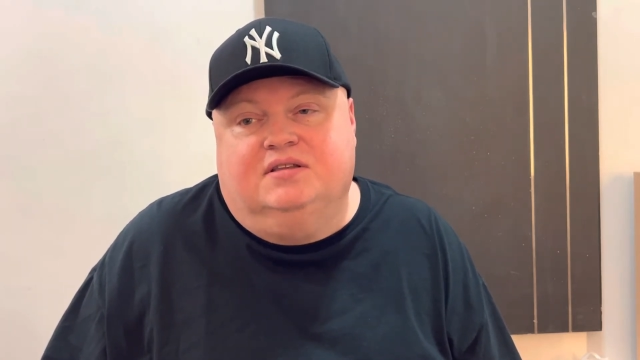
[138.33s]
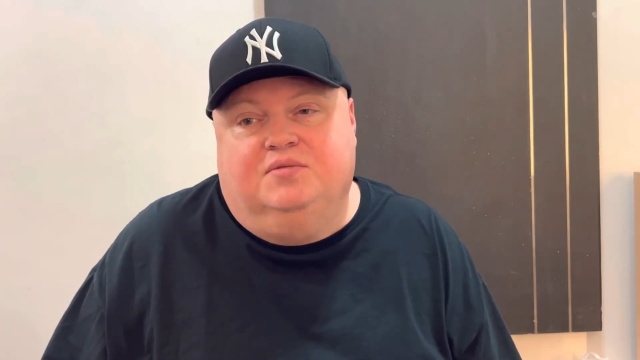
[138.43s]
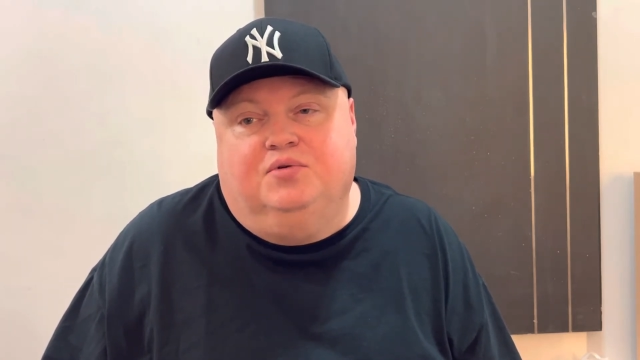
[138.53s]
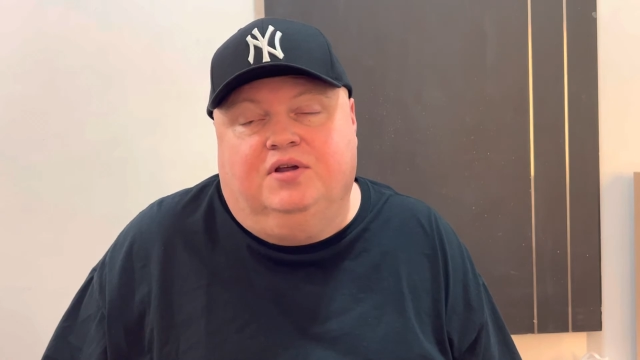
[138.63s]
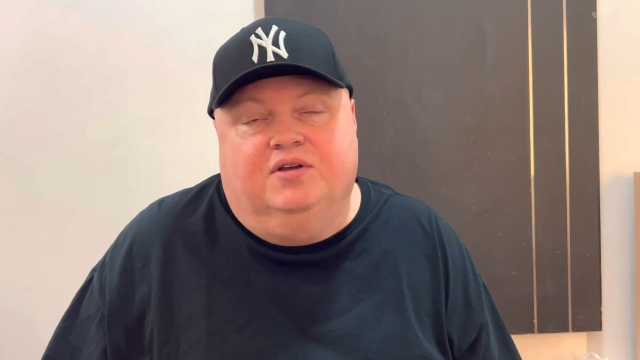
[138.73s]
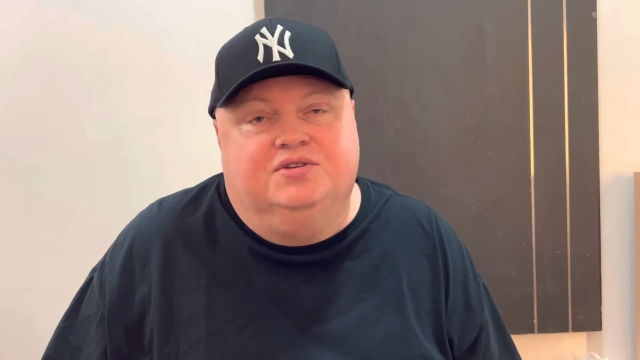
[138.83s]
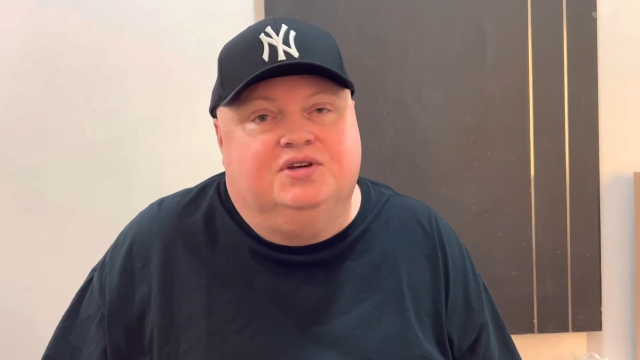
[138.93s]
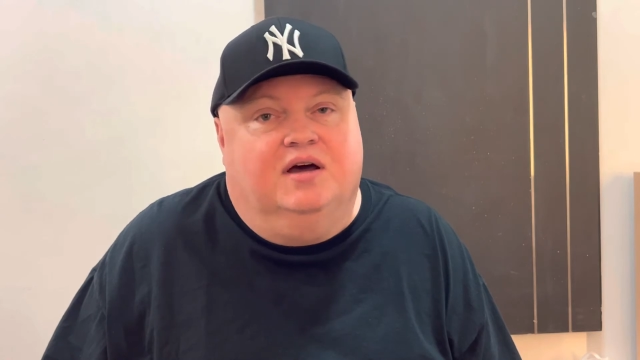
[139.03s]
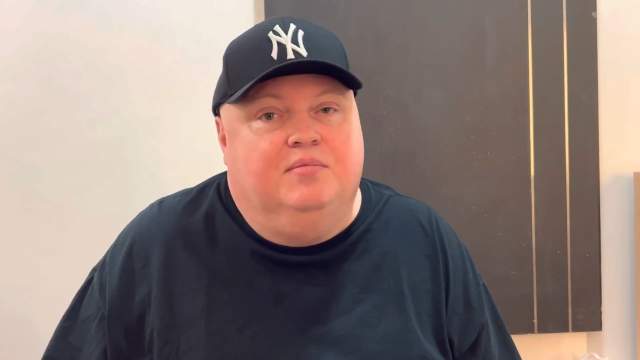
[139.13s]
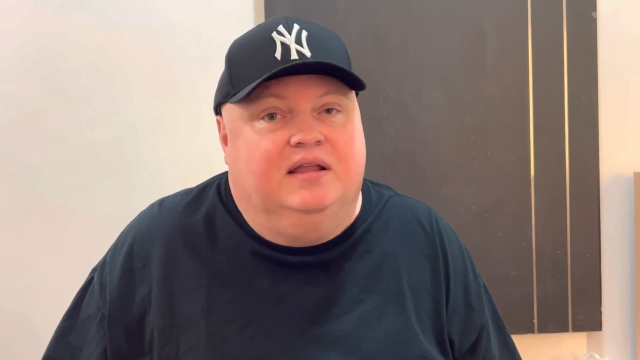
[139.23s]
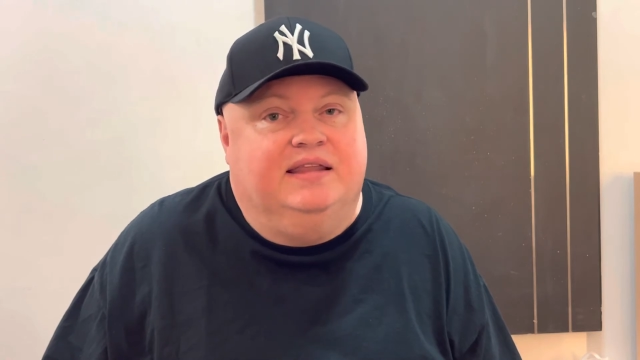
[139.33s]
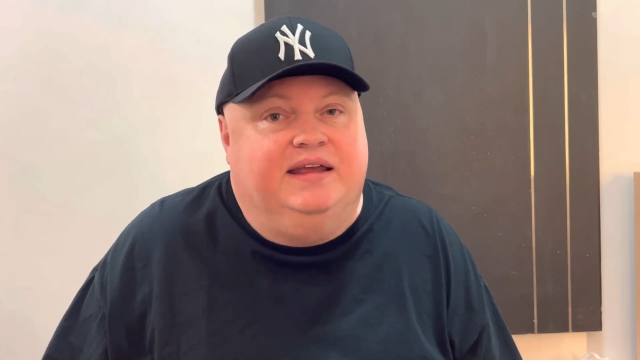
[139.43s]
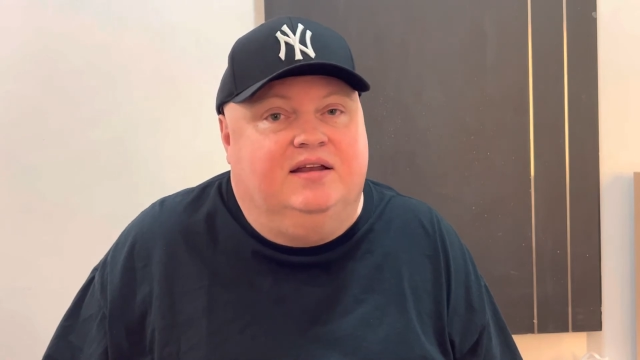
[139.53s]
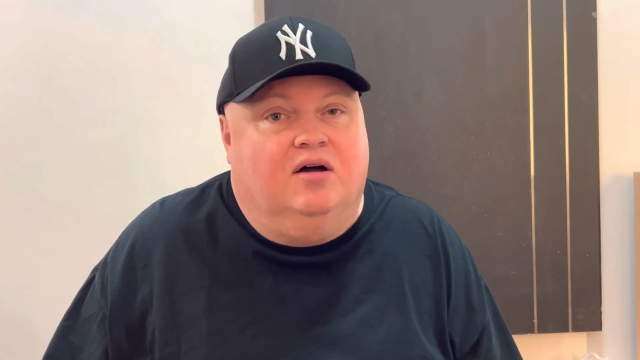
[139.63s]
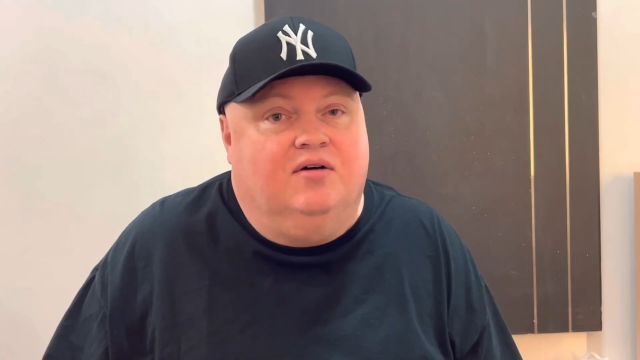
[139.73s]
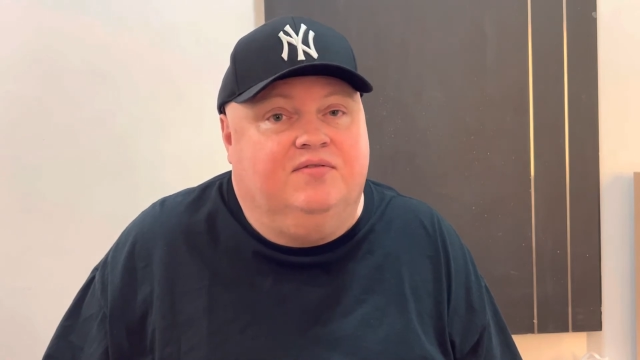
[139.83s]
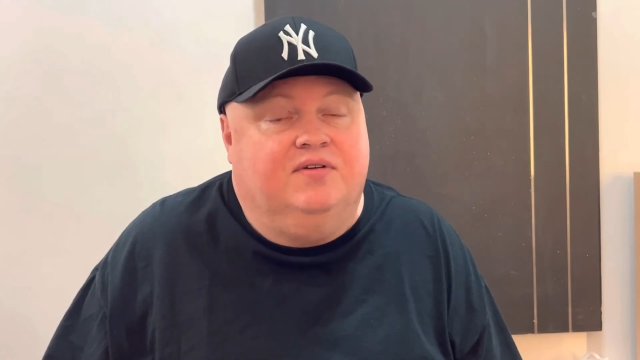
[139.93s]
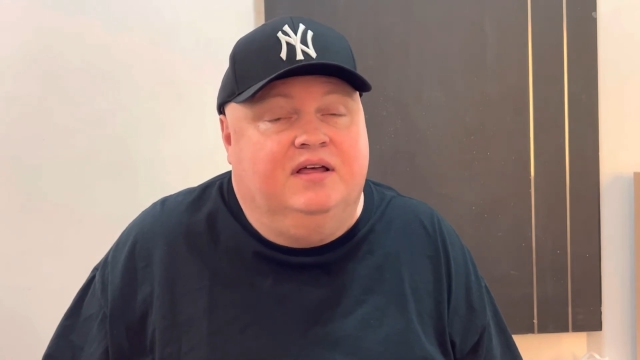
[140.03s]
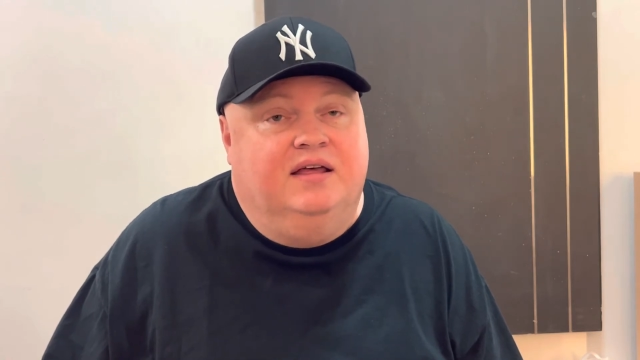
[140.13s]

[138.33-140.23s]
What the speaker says: did a pretty good job on leadoff.